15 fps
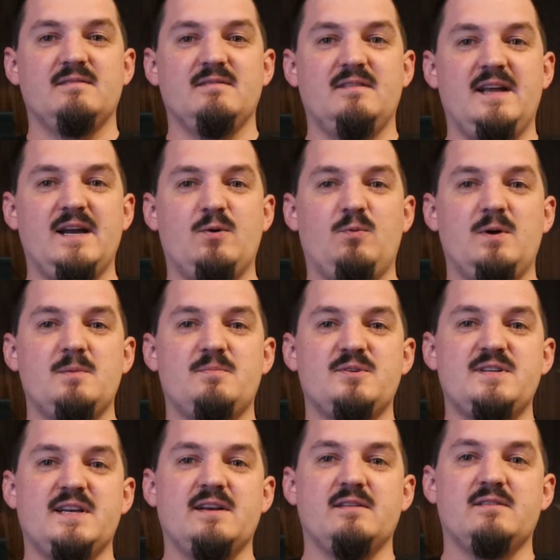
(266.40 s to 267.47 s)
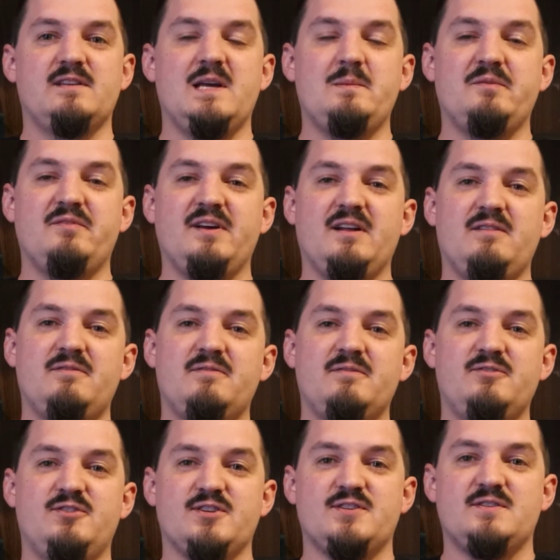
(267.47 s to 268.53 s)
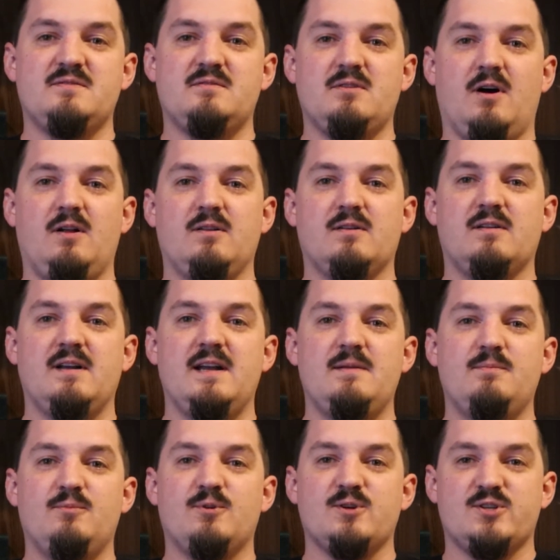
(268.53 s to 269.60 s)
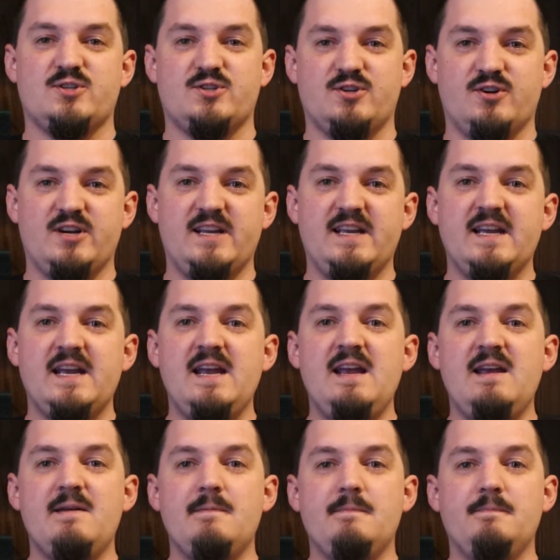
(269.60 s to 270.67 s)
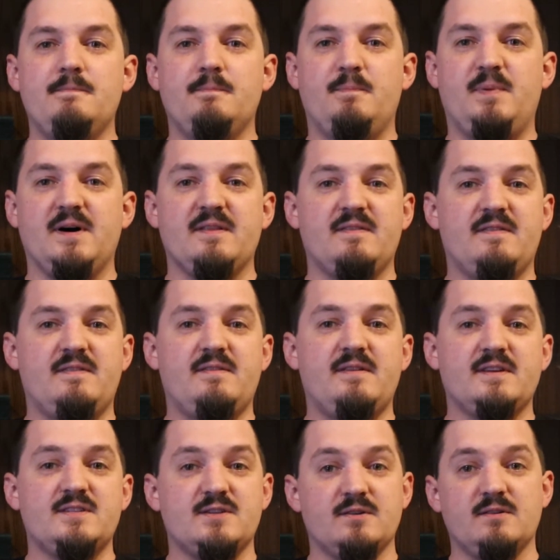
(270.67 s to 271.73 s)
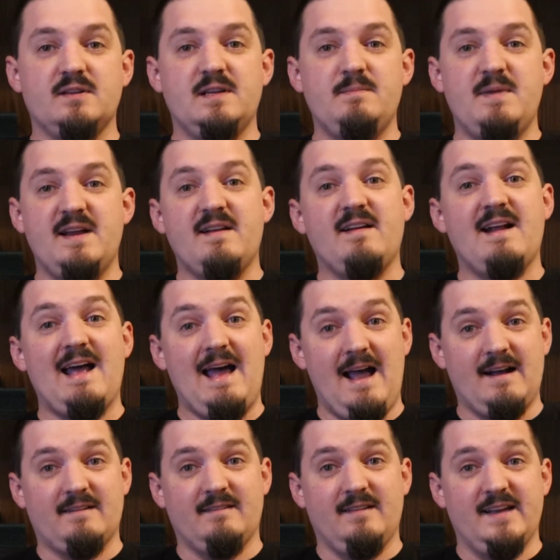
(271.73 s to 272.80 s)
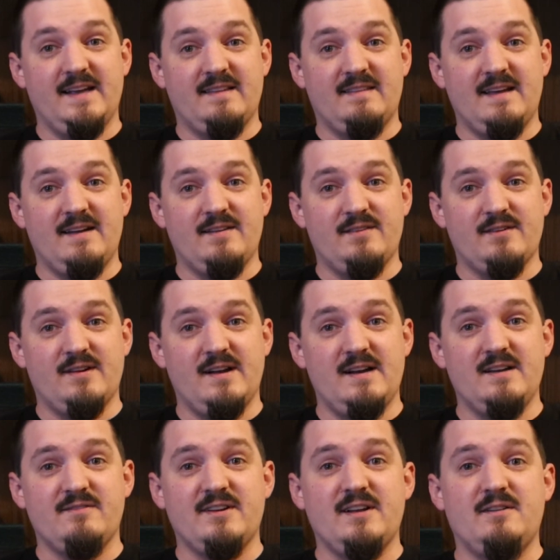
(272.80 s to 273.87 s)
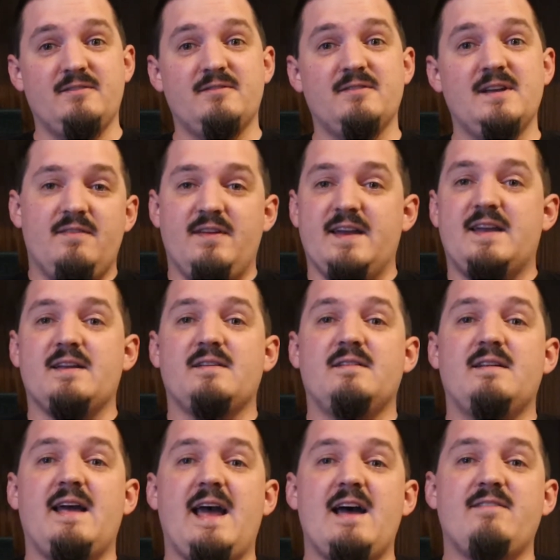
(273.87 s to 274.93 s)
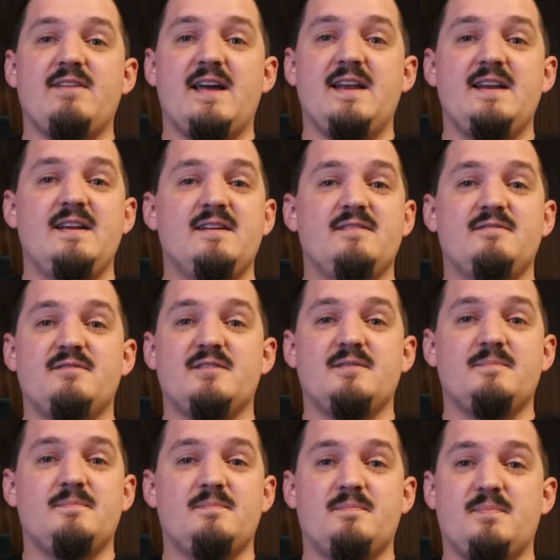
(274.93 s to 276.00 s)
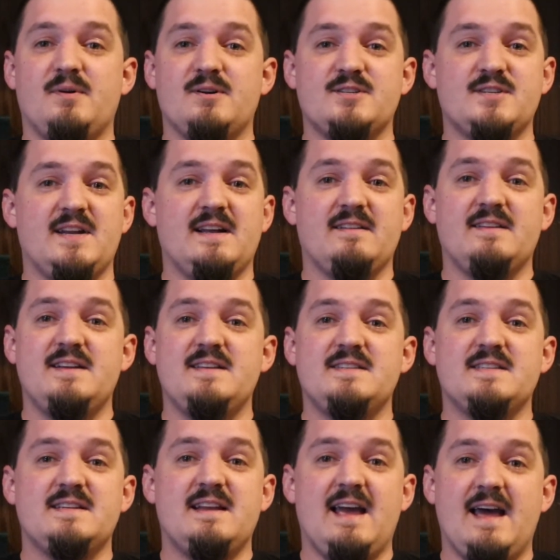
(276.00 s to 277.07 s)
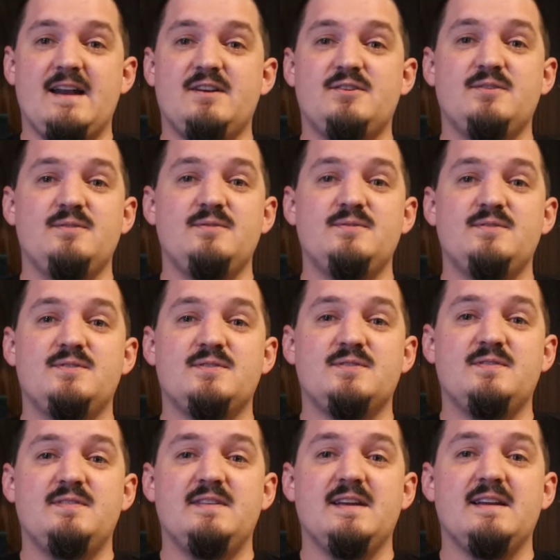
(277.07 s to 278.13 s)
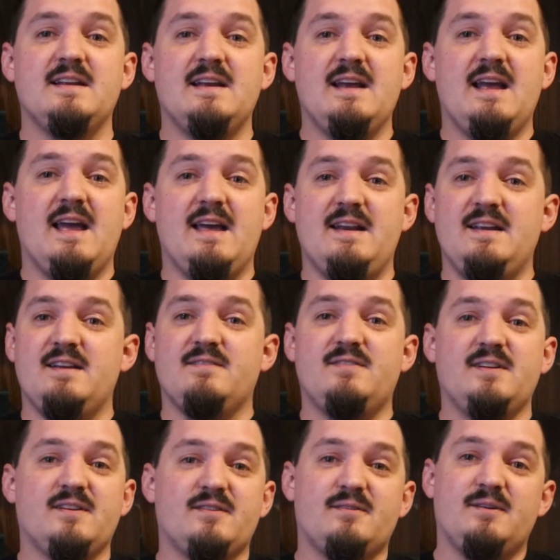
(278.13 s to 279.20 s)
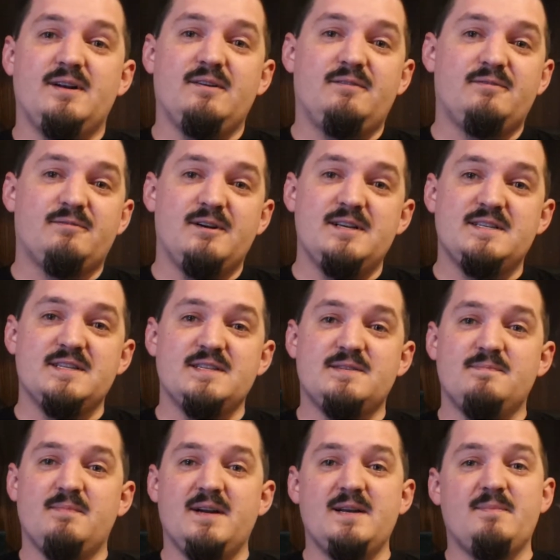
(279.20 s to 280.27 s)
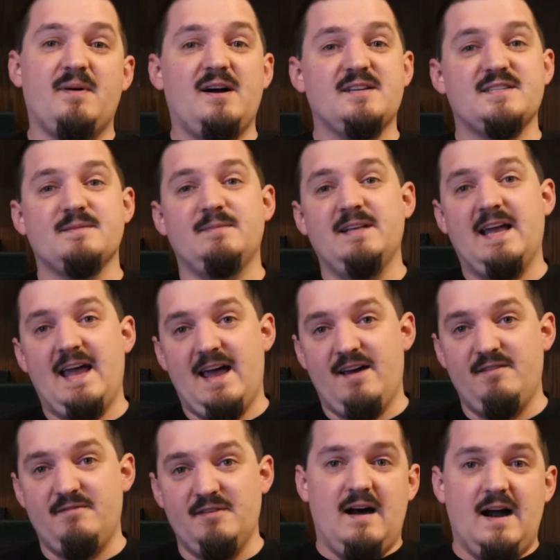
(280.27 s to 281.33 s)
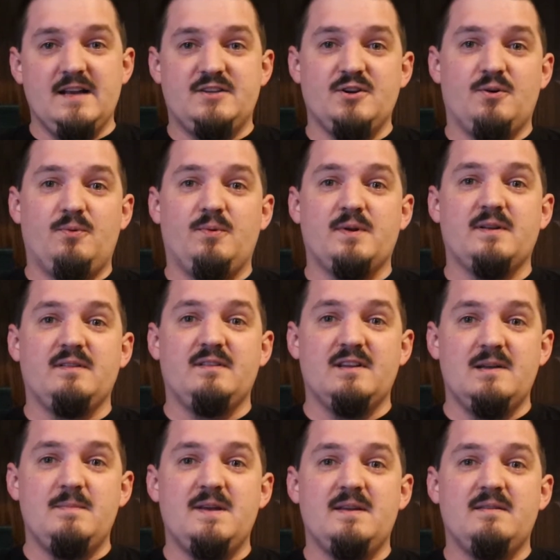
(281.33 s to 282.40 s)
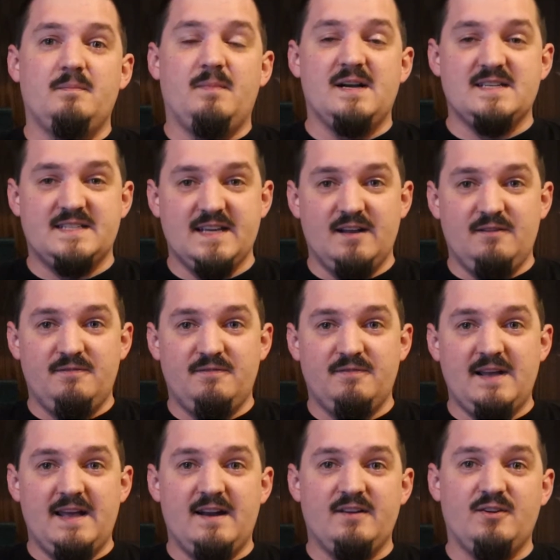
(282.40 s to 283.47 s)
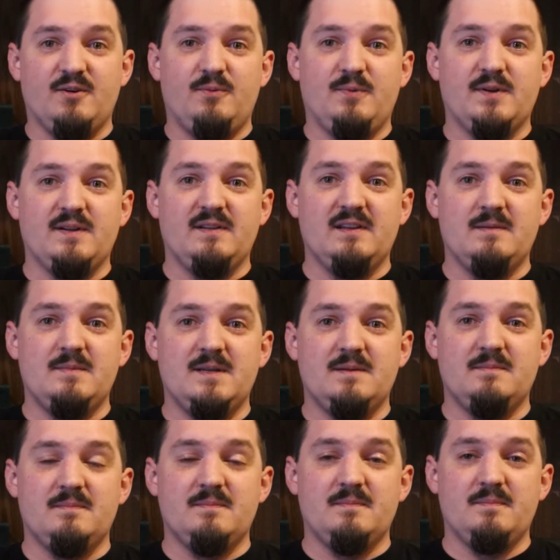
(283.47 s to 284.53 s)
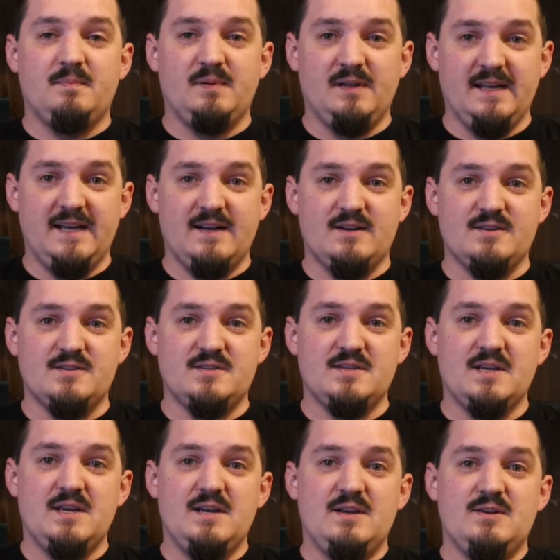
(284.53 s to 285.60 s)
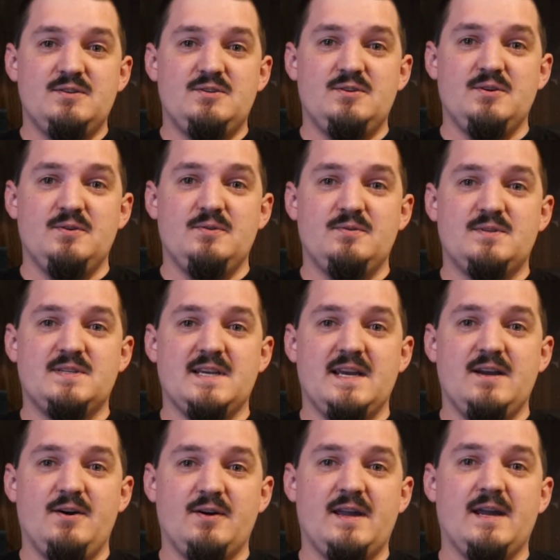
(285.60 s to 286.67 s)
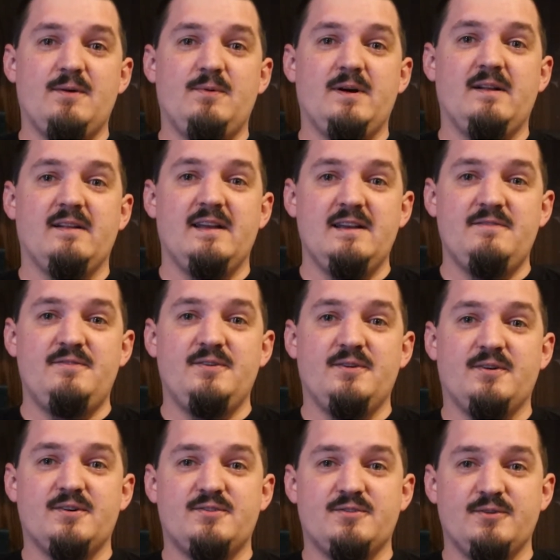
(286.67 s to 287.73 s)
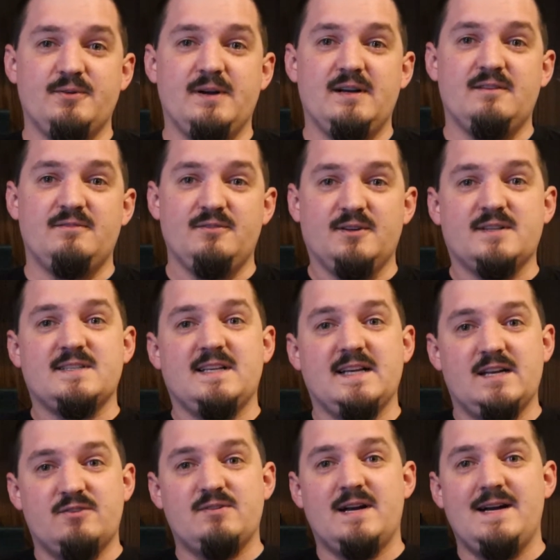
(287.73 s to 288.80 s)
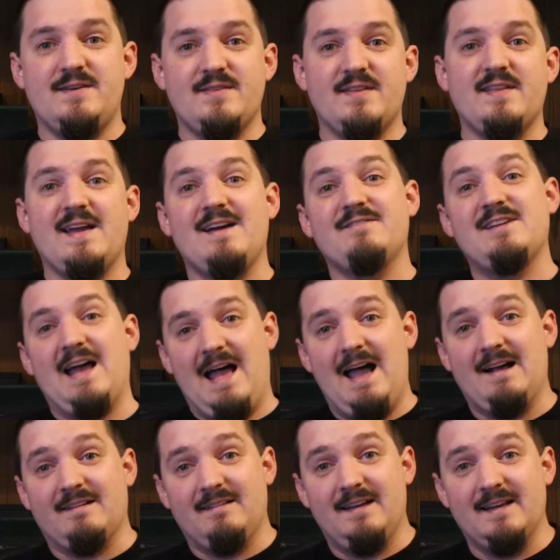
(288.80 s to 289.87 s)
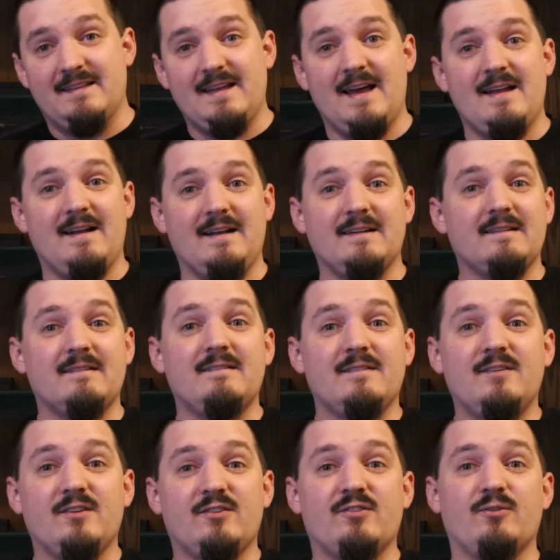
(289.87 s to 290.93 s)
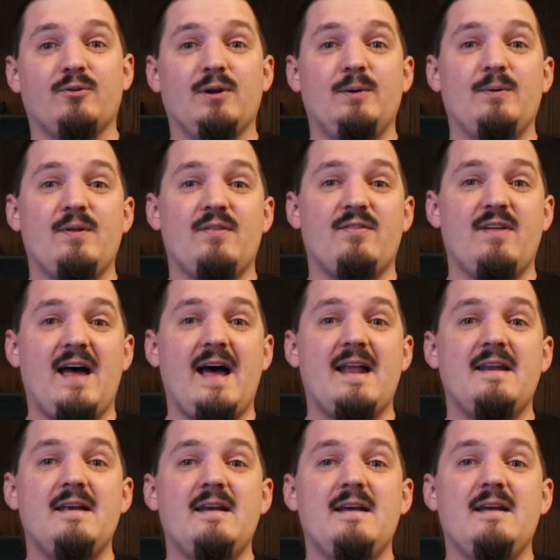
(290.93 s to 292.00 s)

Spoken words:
like one particular type of elf, just taller and more sturdy, but they certainly may not act like that other kind of elf. They can have any of the personalities and attitudes that any of the other elf races might possibly have. I don't want to limit myself, and I don't want to limit players to say, okay, well, if your True Elf looks like a drow, then they have to act like that. I disagree with that.